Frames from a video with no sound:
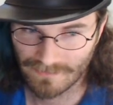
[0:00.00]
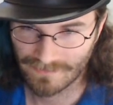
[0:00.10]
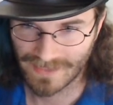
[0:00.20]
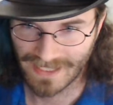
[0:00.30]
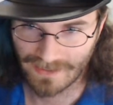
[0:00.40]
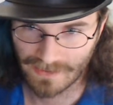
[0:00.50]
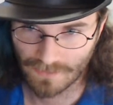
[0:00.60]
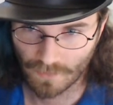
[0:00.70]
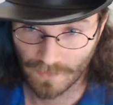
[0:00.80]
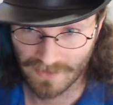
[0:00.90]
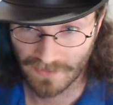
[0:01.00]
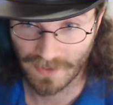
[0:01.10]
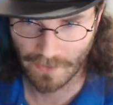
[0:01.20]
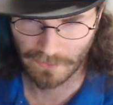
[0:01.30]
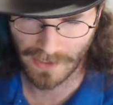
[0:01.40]
then and when this
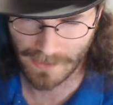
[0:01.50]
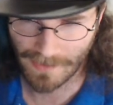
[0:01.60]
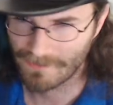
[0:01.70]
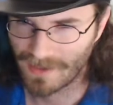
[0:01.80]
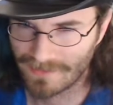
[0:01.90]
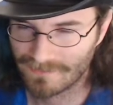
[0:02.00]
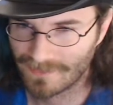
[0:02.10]
video goes up. I'm not.